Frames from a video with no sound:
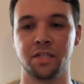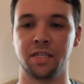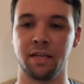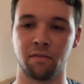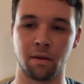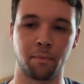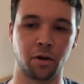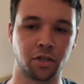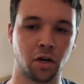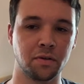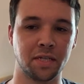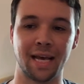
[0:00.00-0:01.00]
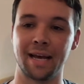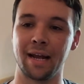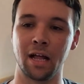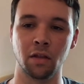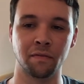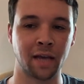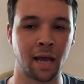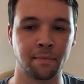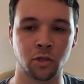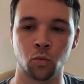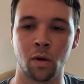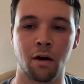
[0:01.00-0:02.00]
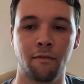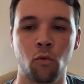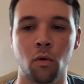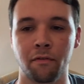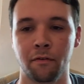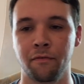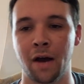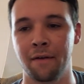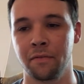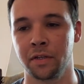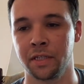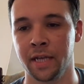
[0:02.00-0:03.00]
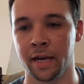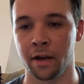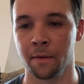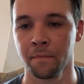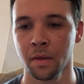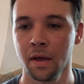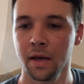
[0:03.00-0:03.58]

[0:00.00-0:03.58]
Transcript: Steve Lombardozzi had a hell of a game as well, 4 for 5 with a dinger.